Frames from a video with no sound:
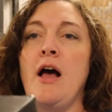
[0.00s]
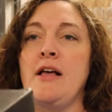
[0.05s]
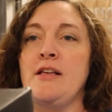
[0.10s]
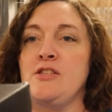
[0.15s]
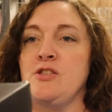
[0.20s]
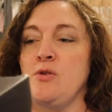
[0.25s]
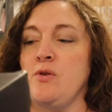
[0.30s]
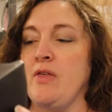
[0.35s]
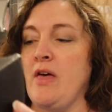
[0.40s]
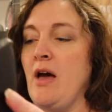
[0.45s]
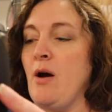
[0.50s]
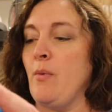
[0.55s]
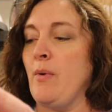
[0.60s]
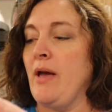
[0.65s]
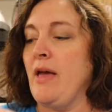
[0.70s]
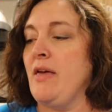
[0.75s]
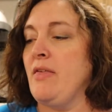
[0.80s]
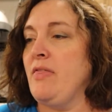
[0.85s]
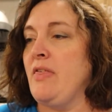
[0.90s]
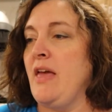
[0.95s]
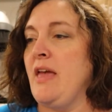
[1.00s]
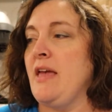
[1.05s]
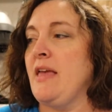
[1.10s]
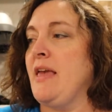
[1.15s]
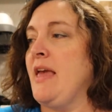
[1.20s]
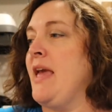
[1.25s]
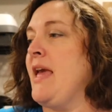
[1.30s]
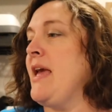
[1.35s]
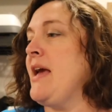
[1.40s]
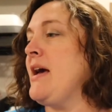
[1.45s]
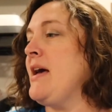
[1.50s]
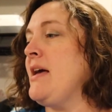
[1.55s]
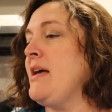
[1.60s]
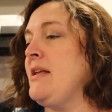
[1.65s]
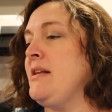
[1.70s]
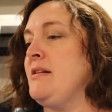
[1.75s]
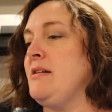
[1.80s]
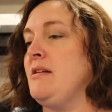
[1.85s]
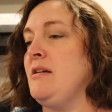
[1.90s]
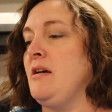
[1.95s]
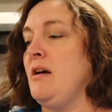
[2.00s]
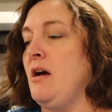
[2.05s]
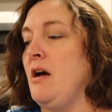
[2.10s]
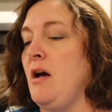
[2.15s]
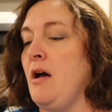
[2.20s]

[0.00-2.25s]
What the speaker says: So that way they can,